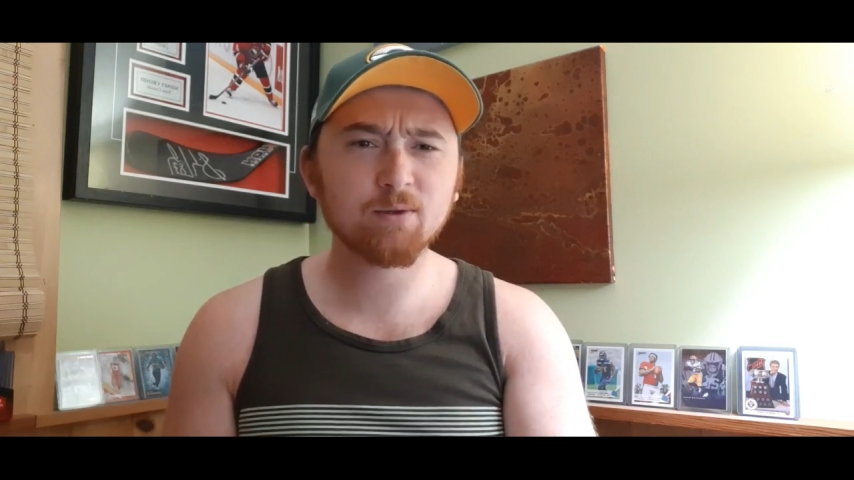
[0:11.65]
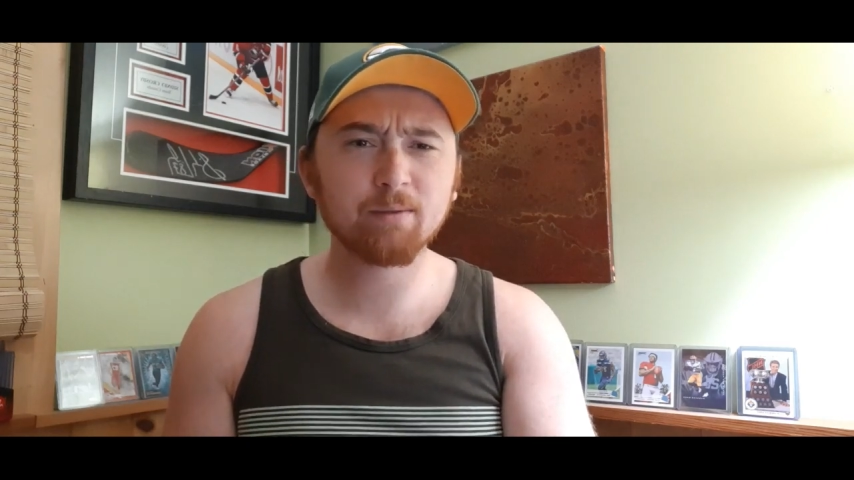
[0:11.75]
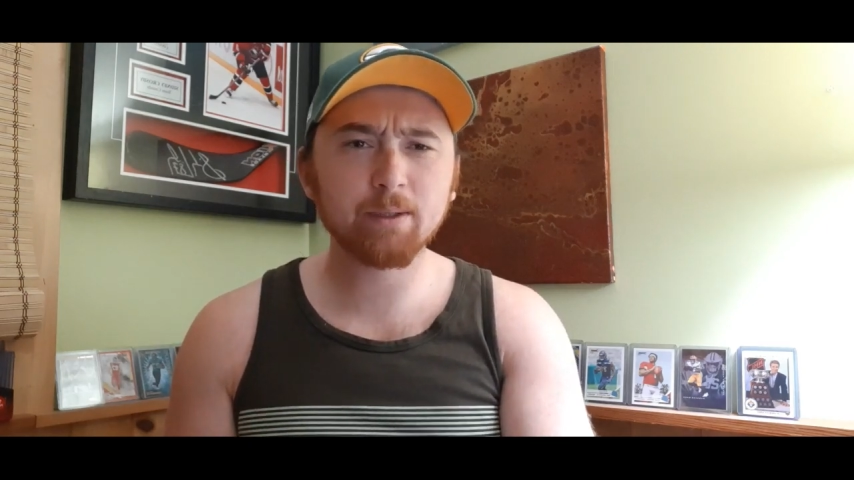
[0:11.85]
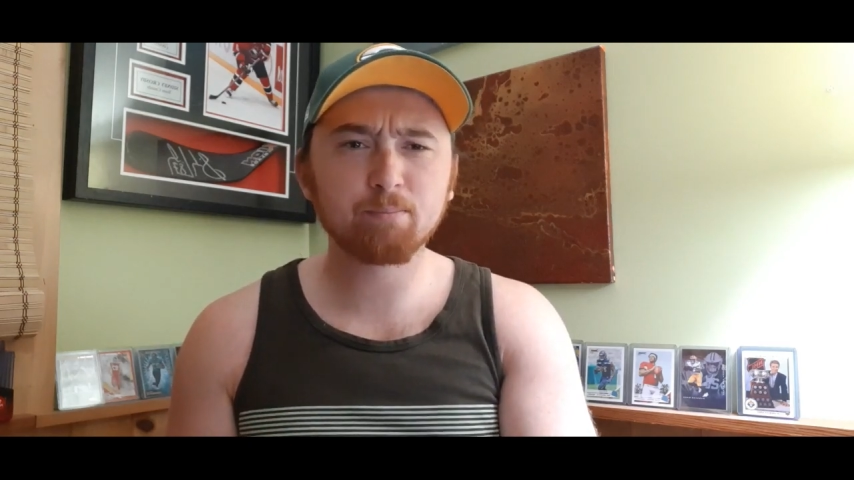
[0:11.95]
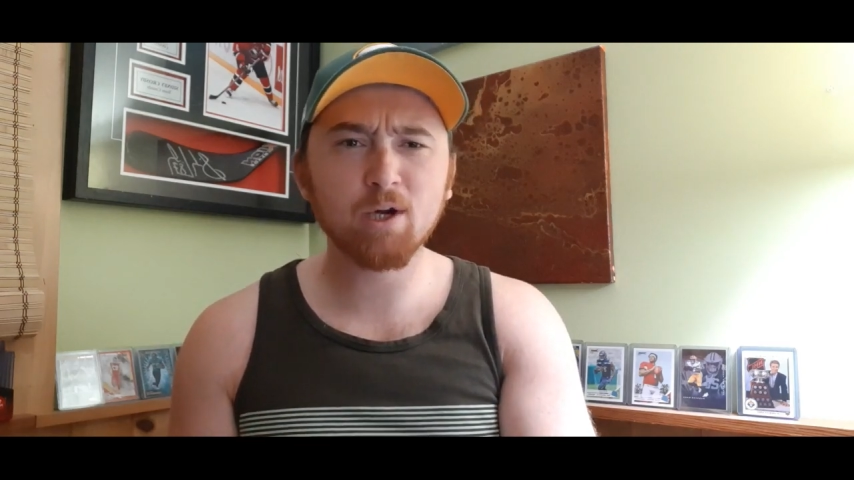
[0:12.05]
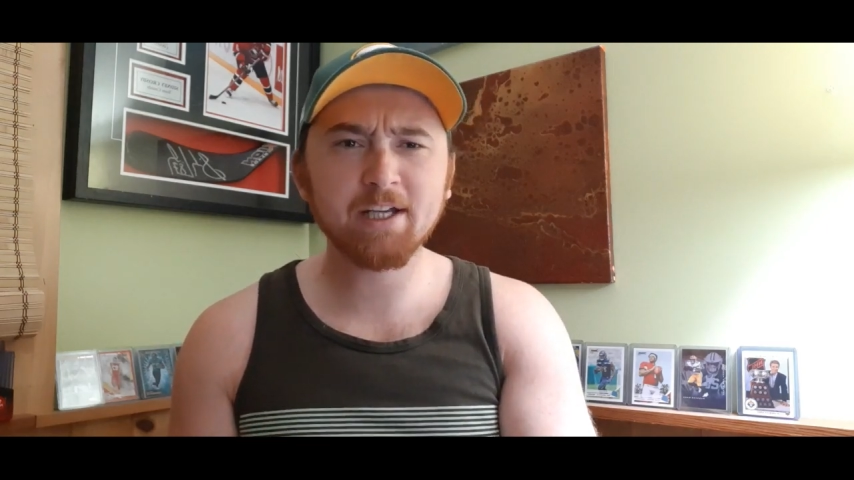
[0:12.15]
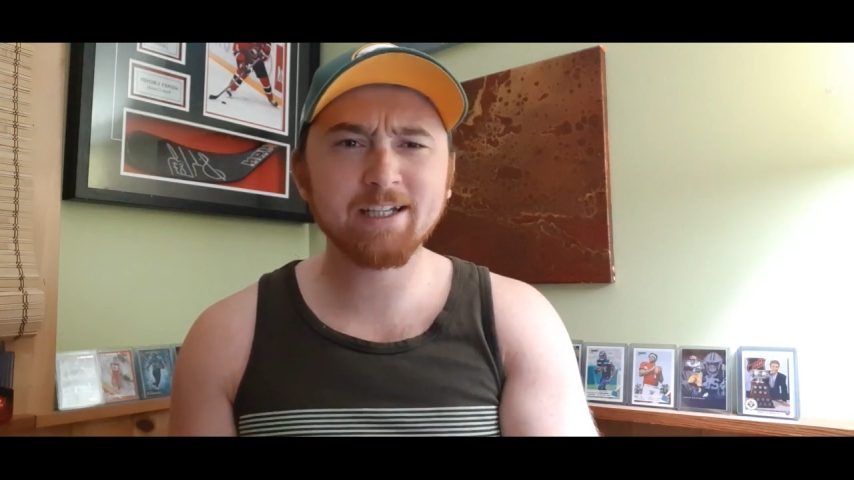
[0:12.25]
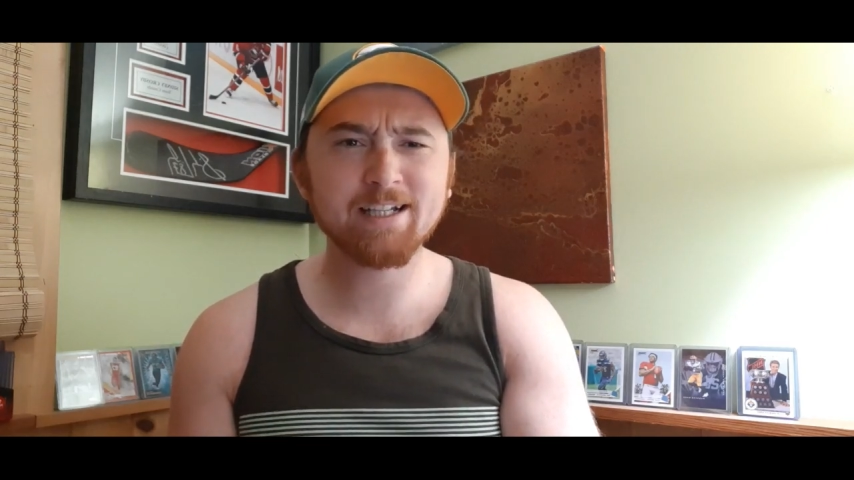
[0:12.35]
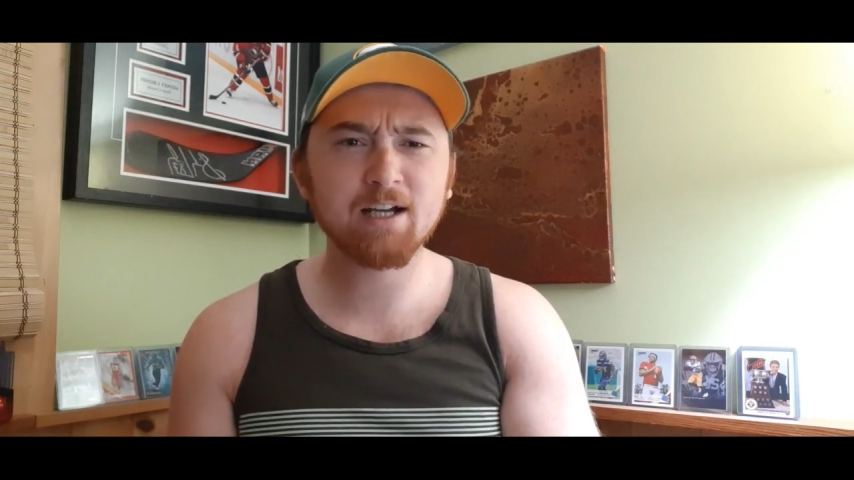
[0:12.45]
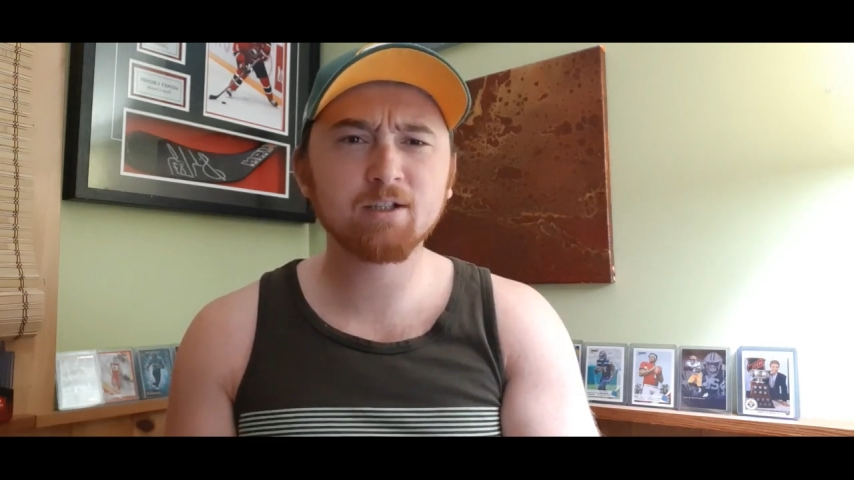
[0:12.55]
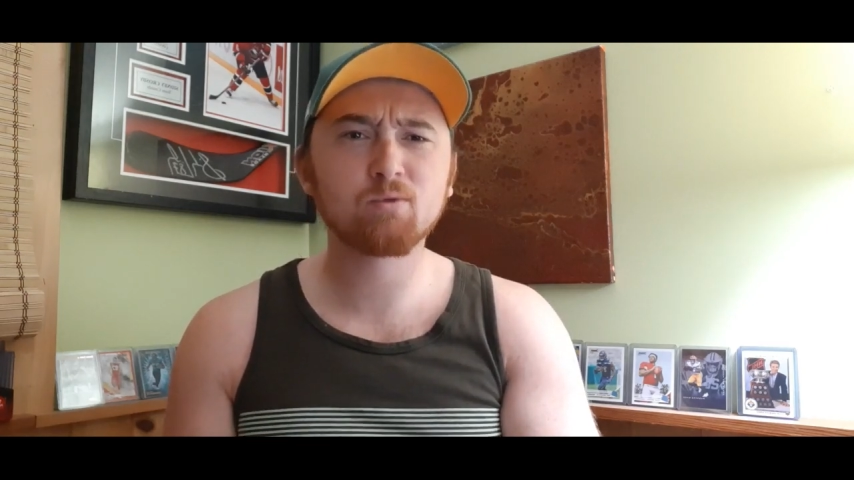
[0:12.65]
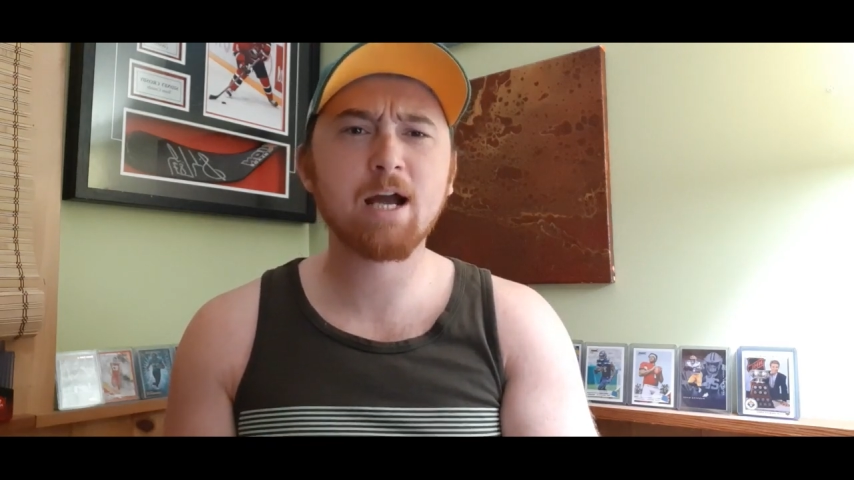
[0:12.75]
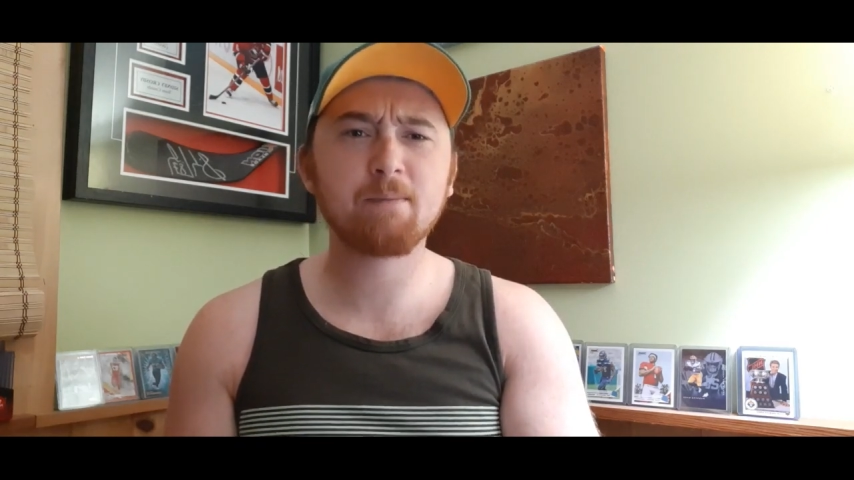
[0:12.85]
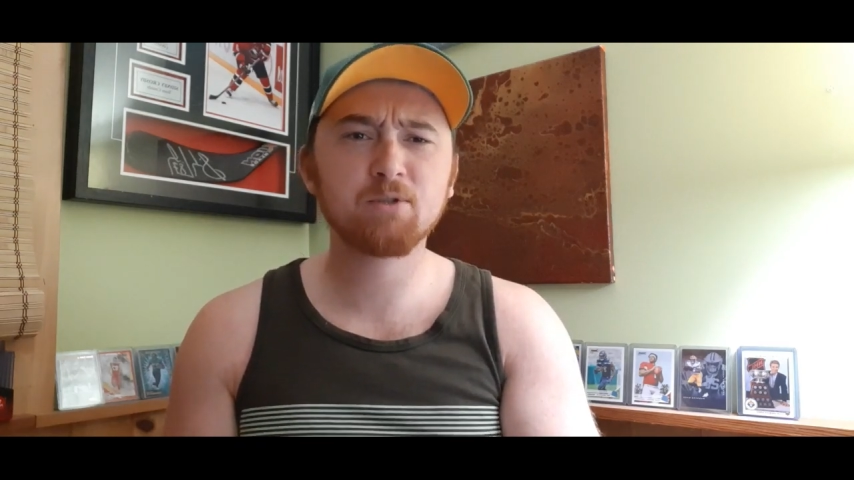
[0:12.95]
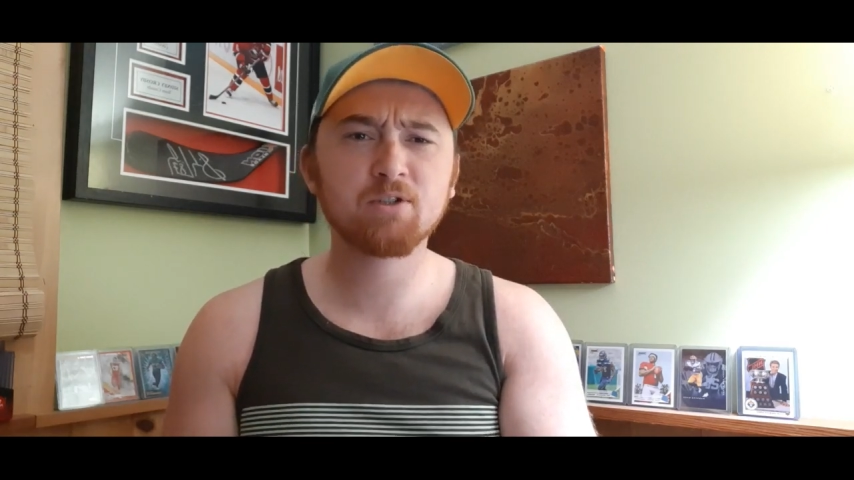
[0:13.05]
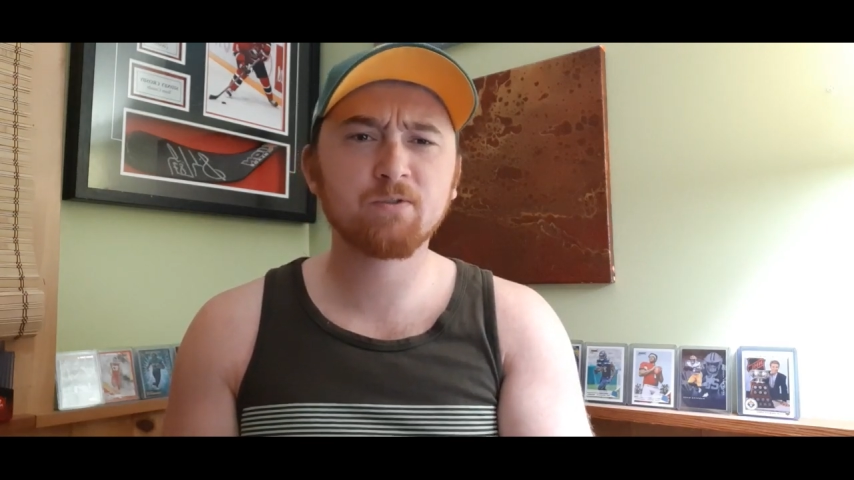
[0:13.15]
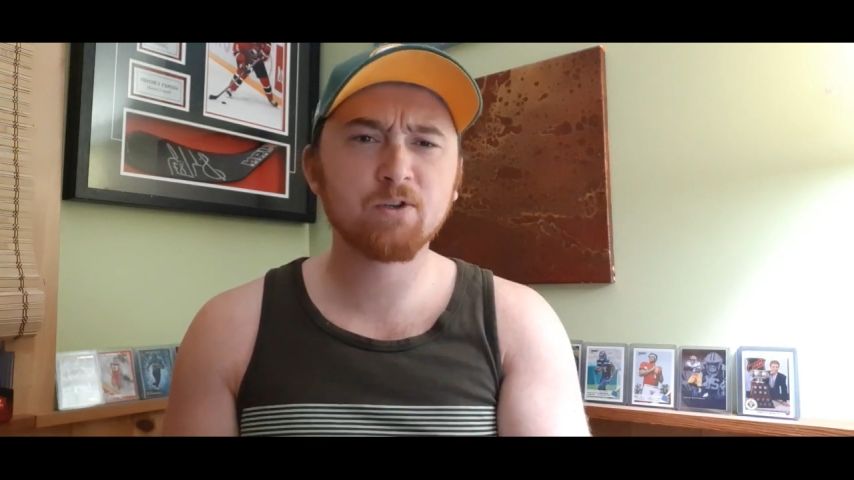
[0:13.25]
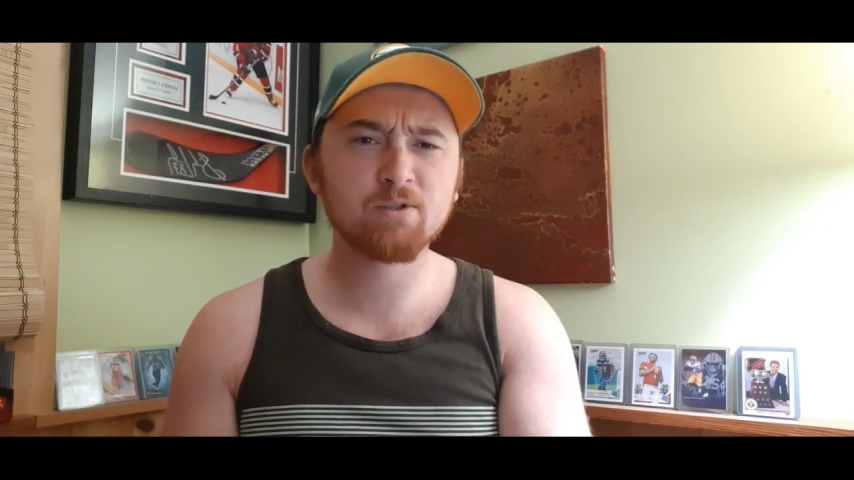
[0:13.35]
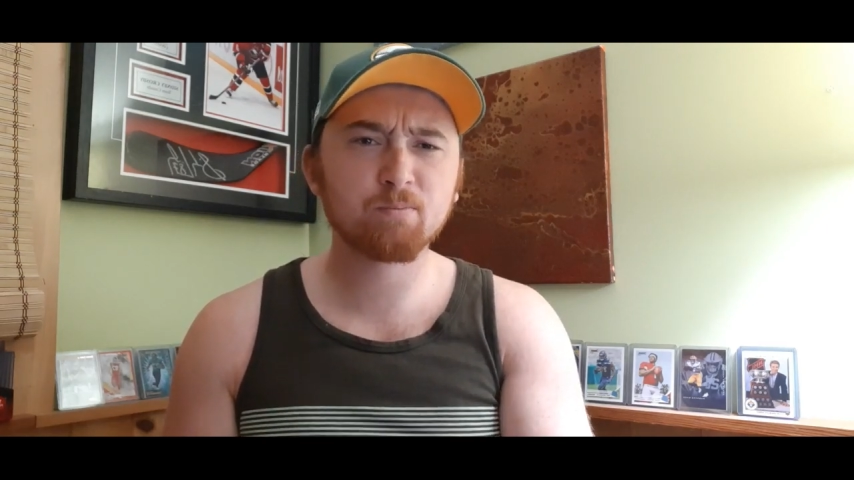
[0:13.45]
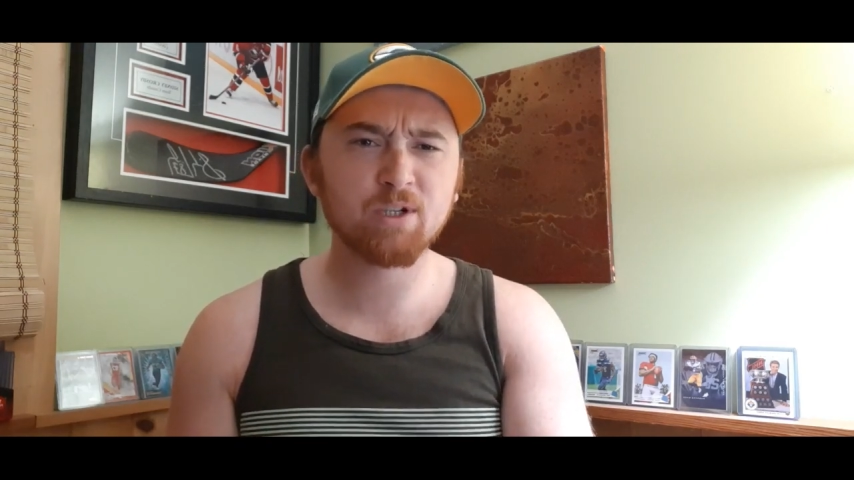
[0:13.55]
we're going to be breaking down the Raptors' first